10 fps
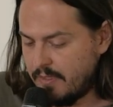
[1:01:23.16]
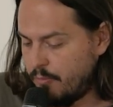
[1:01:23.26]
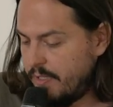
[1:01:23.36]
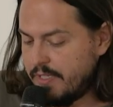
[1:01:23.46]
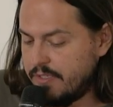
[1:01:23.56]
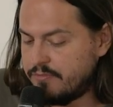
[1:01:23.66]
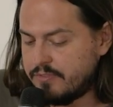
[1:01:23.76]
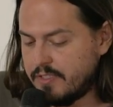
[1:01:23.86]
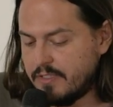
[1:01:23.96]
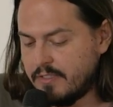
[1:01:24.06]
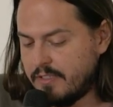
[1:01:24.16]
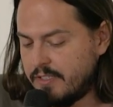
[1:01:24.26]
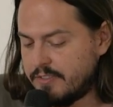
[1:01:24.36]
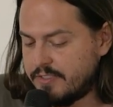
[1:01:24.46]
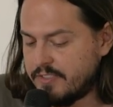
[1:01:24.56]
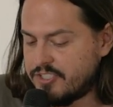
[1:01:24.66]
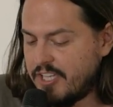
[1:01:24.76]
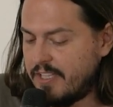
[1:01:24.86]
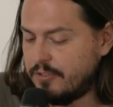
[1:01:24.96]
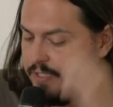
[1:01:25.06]
We live under the
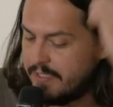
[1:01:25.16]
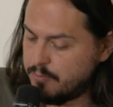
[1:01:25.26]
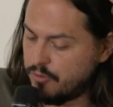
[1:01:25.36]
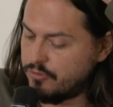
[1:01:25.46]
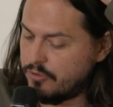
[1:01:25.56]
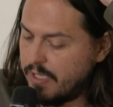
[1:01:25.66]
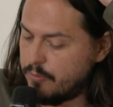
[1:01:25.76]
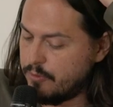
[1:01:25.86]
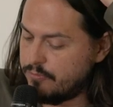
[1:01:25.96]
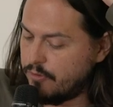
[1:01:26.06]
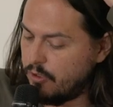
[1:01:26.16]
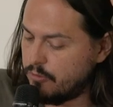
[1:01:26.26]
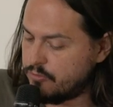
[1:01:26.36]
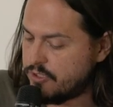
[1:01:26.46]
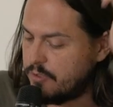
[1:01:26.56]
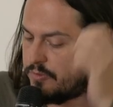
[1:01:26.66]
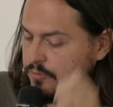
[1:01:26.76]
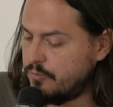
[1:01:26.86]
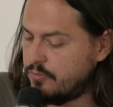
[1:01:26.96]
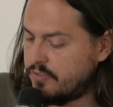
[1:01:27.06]
shadow that Bolsonaro will follow
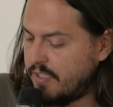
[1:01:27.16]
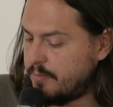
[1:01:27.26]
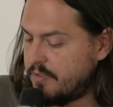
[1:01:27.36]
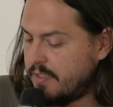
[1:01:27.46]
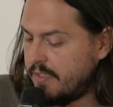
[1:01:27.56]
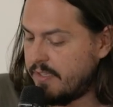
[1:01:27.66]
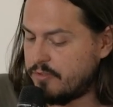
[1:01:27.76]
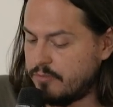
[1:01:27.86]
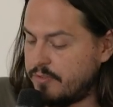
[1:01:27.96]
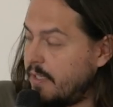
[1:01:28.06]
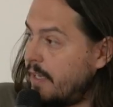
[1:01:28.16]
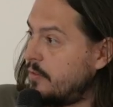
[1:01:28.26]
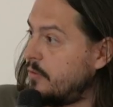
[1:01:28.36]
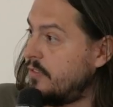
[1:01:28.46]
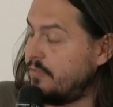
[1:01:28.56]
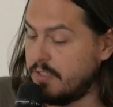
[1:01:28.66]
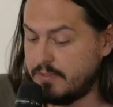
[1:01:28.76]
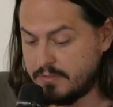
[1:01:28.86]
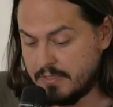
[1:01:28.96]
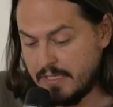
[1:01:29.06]
Trump's footsteps in case of electoral
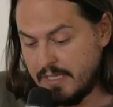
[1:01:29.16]
defeat,